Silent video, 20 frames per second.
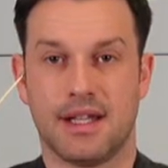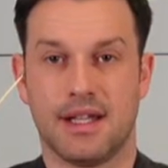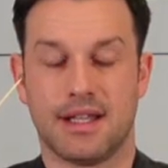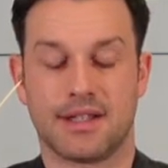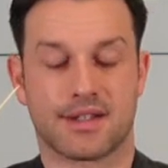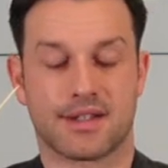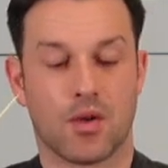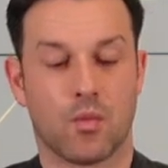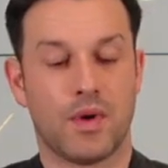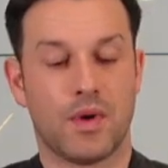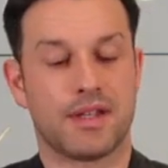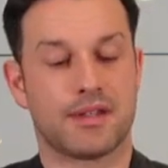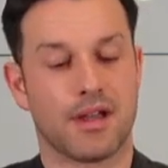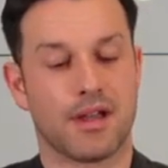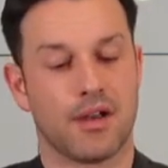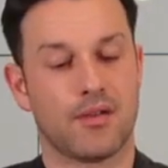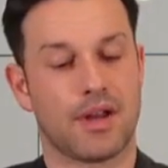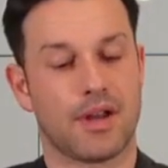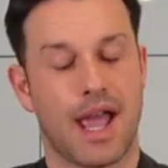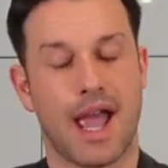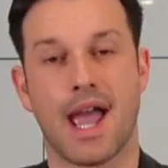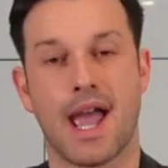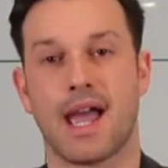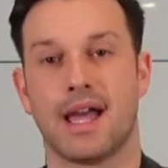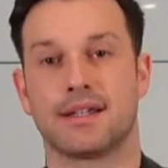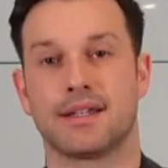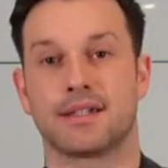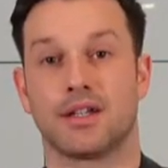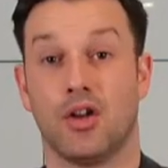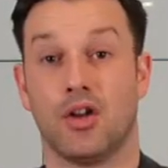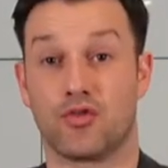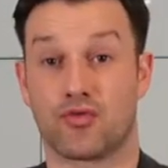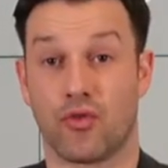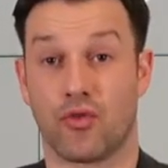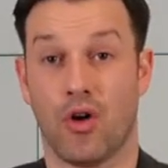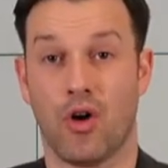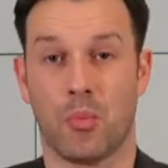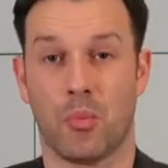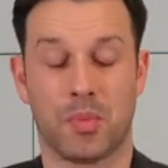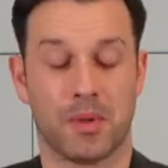So we don't add a
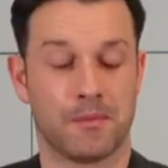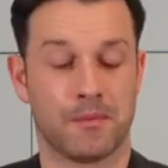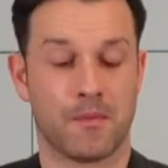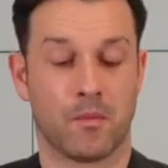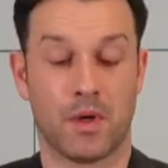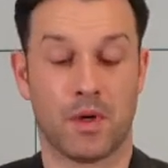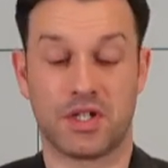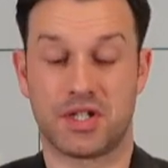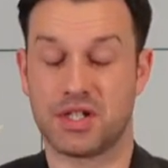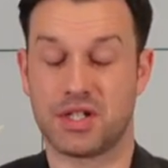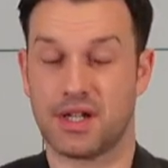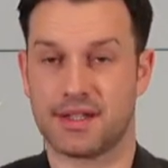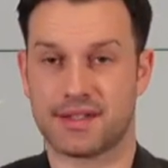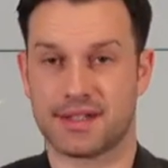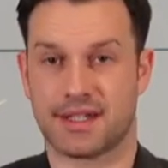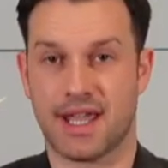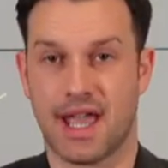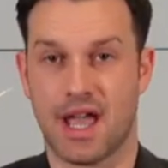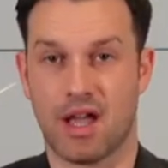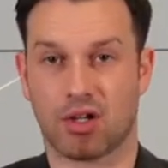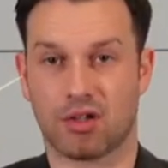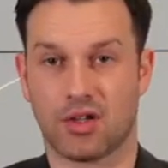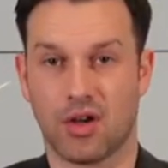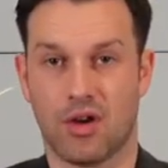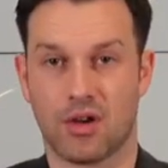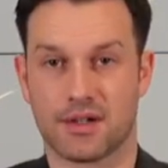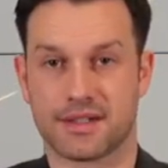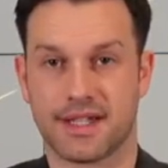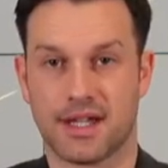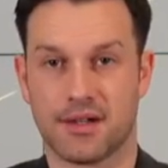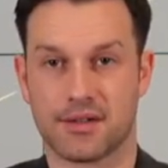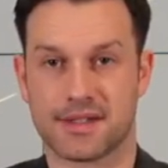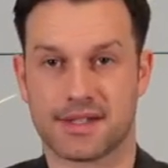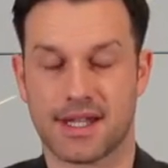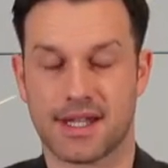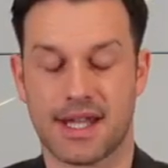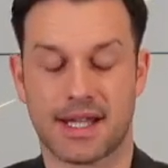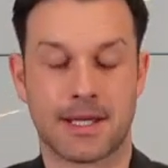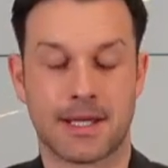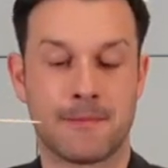drop, we just get a cocktail
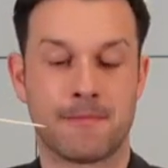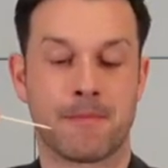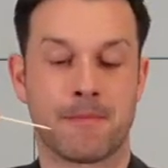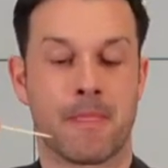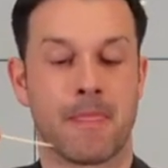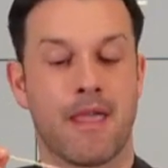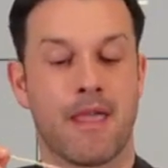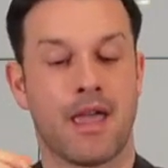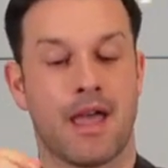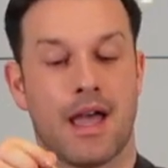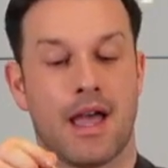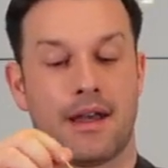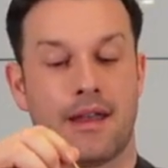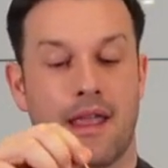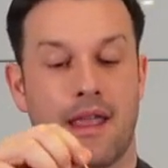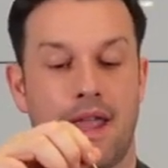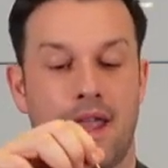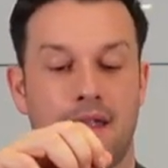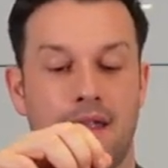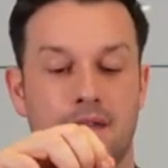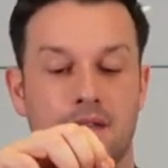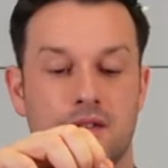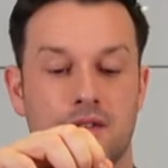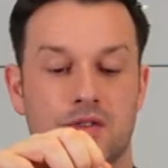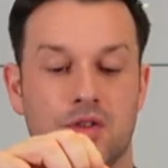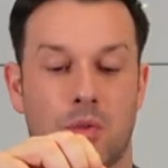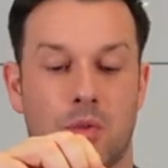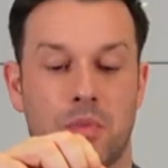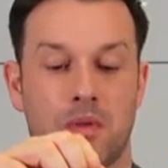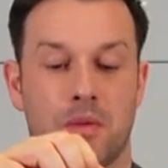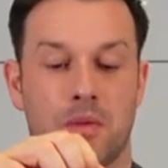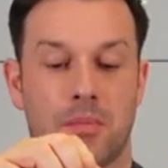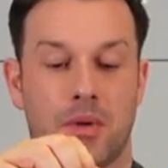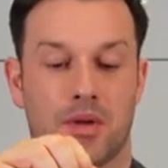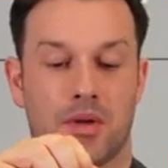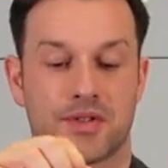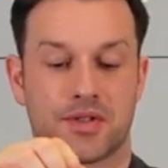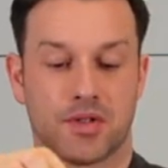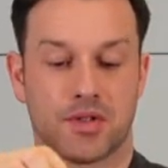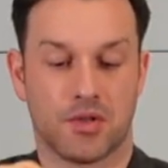stick, and in the top of the
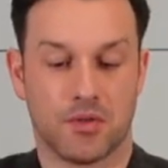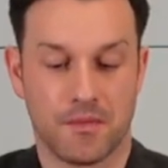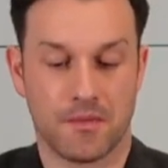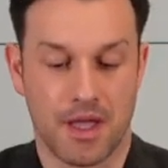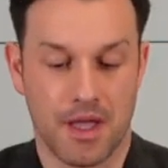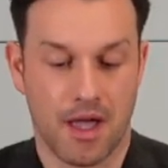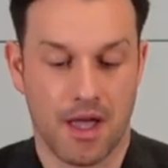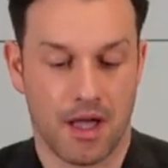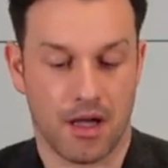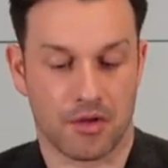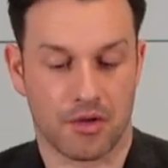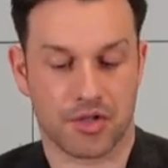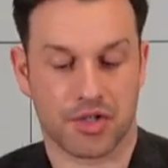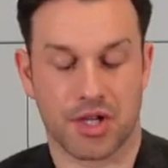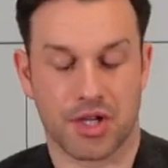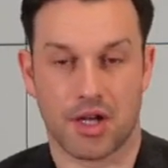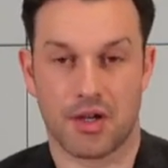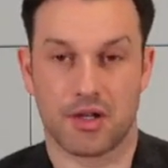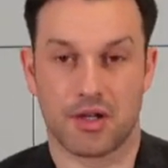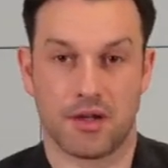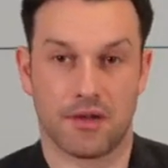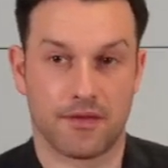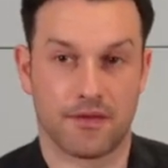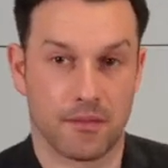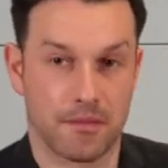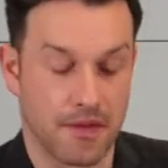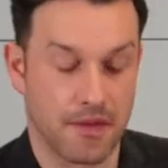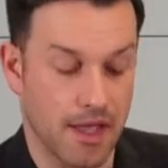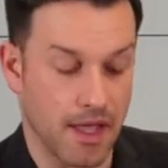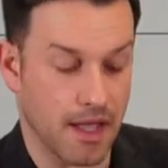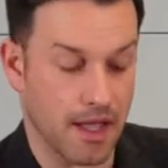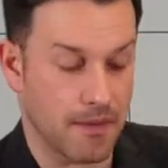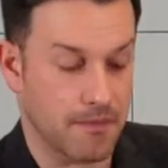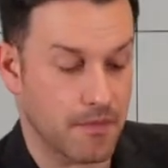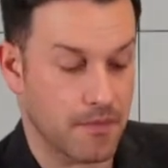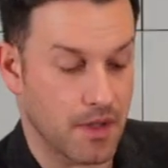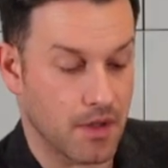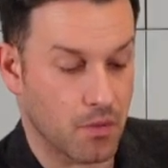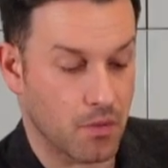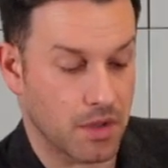bottle, I'll show you from there,
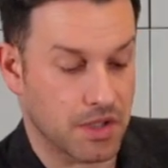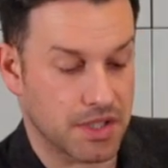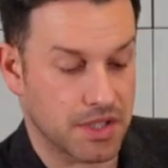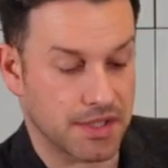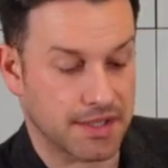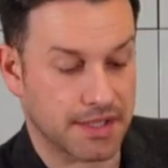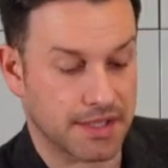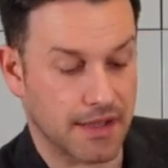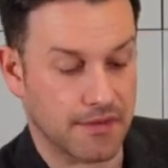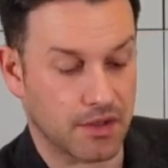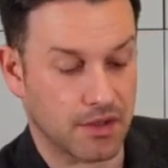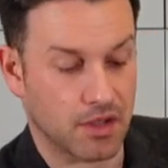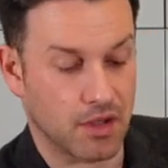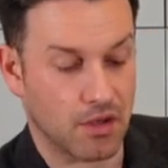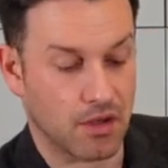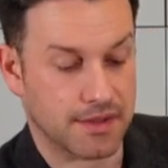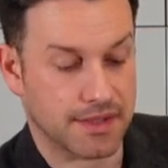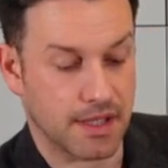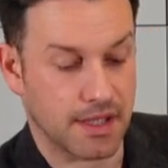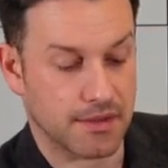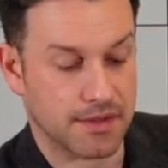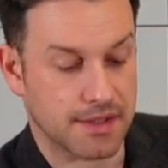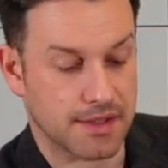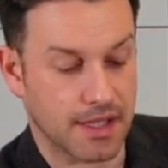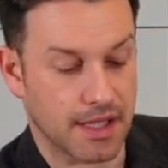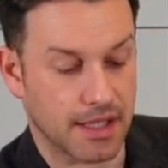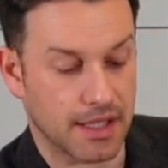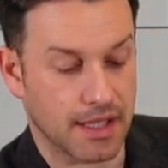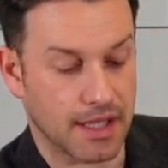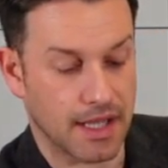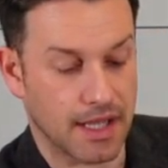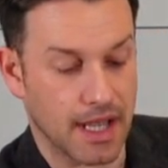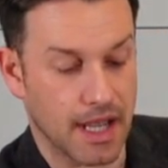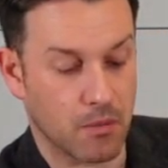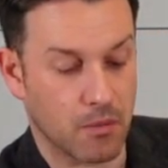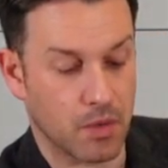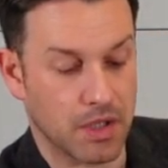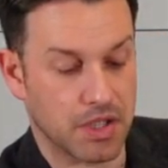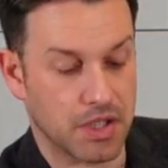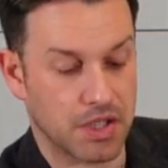we just get the cocktail stick
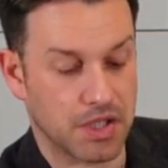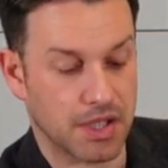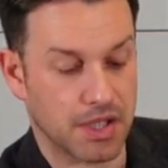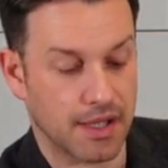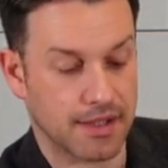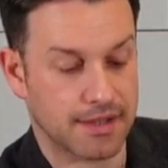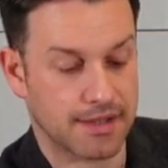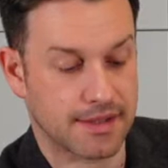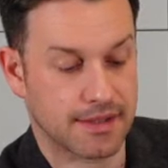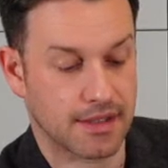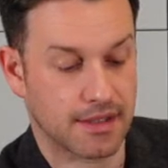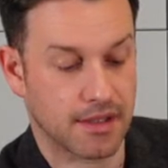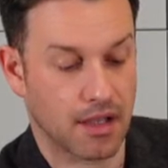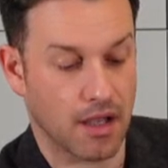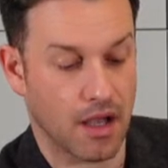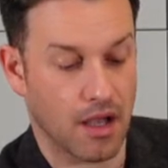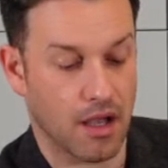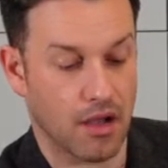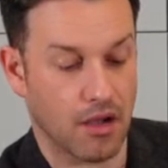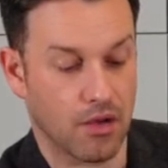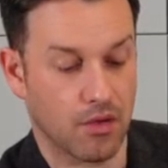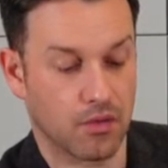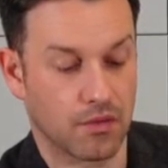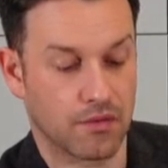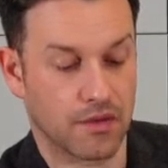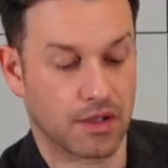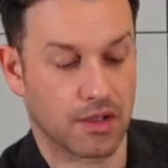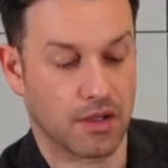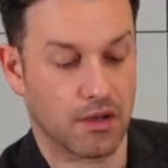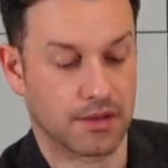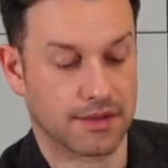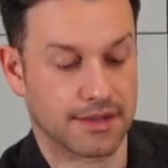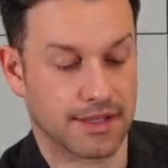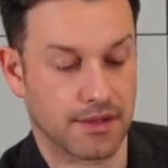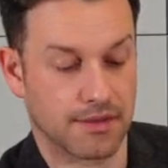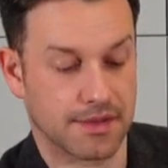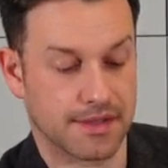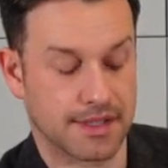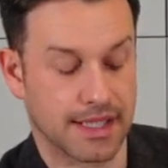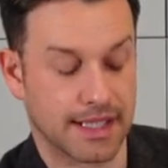and we just hold the
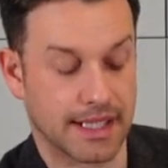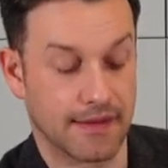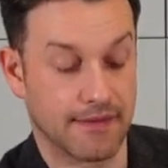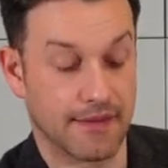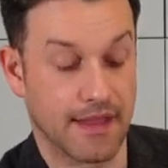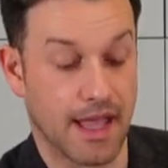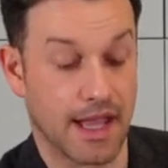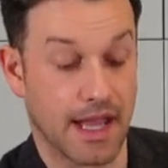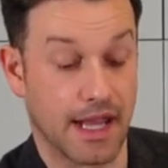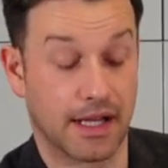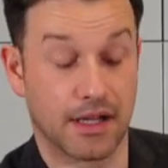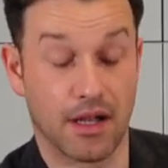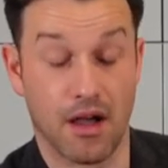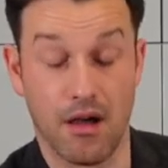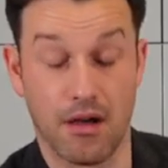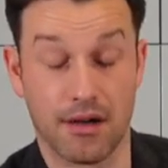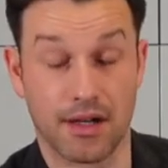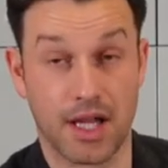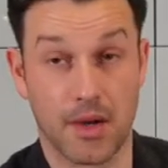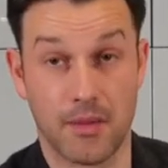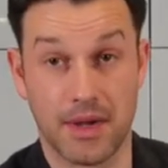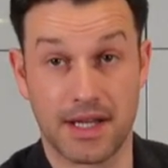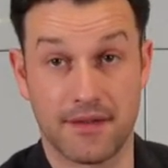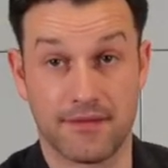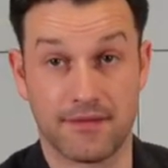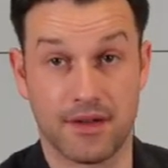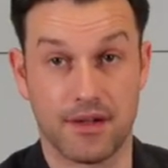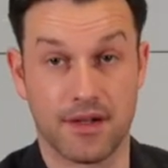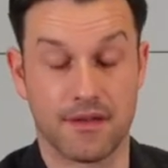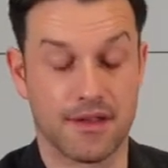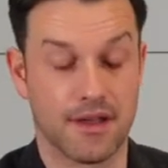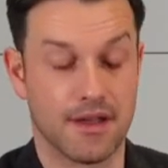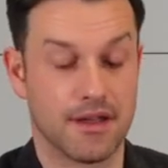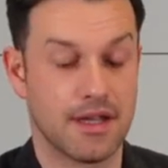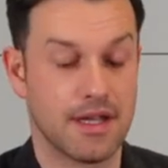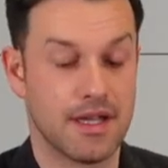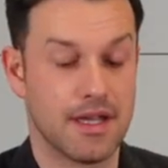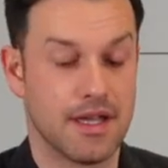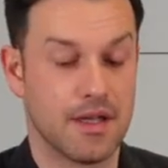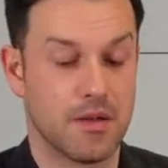cocktail stick in there. It can't go any further
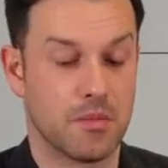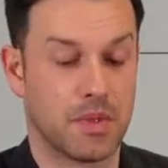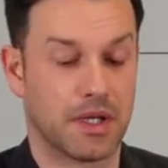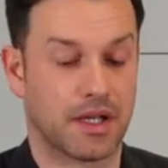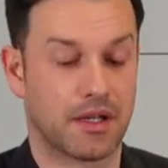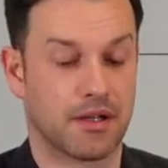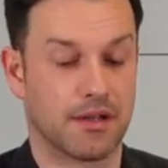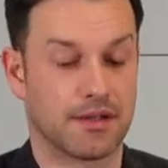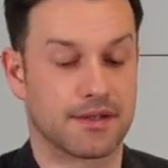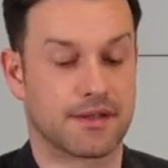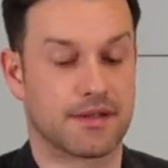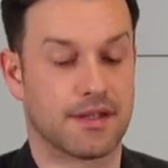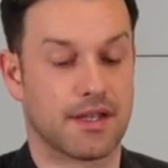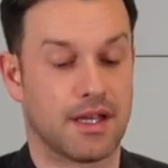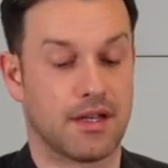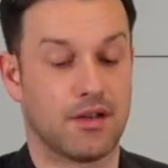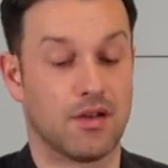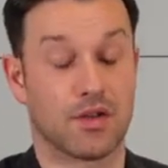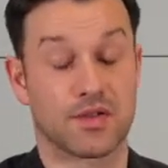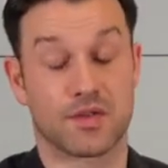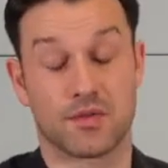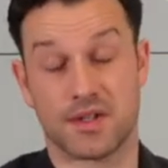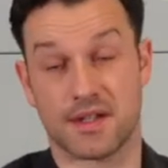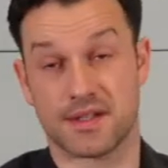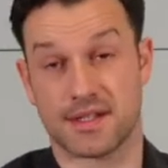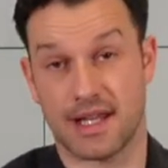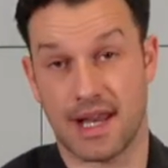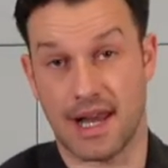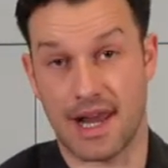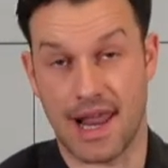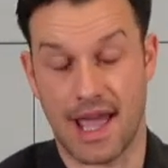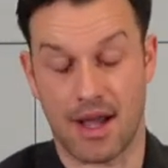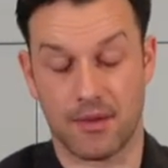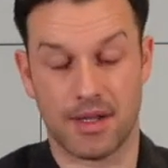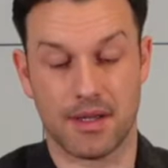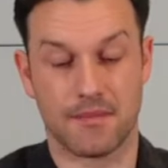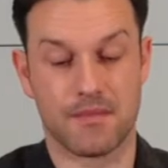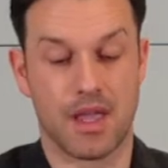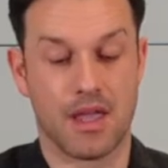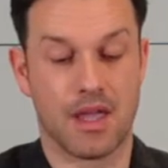because the nozzle doesn't allow
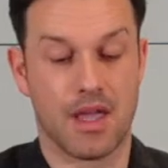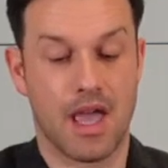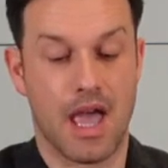it.